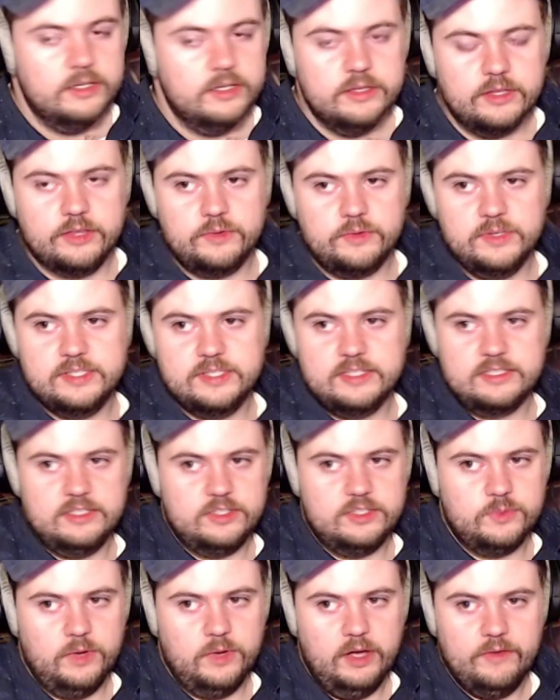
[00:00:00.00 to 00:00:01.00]
the
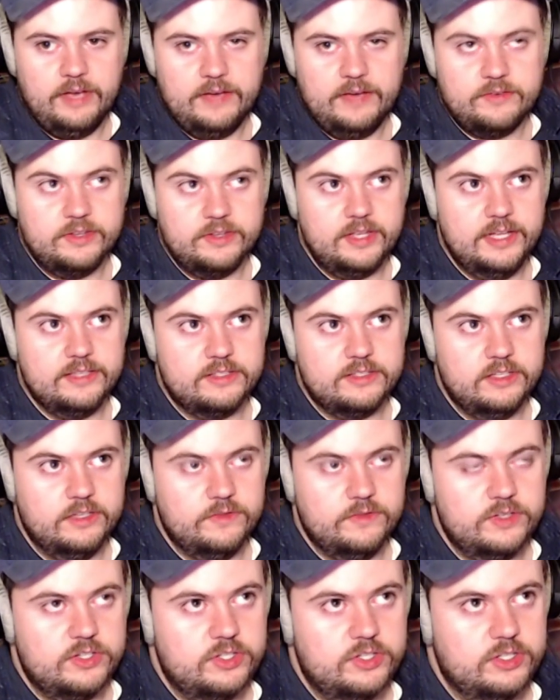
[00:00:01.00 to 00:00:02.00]
360-12 after the Ed
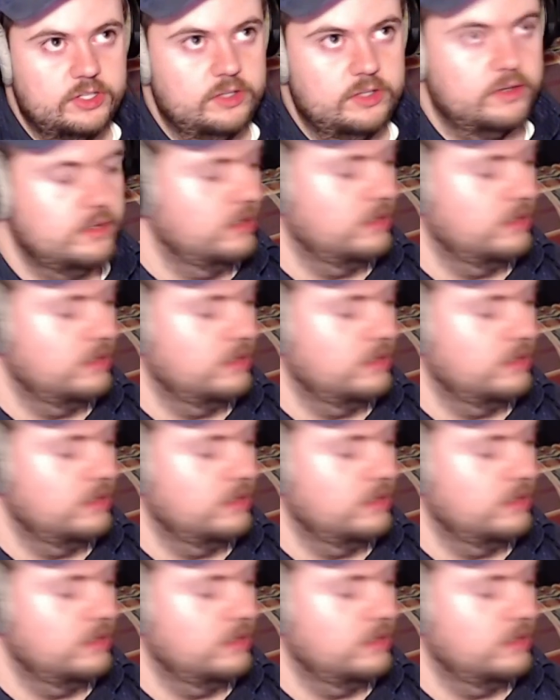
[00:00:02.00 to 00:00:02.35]
Sullivan show,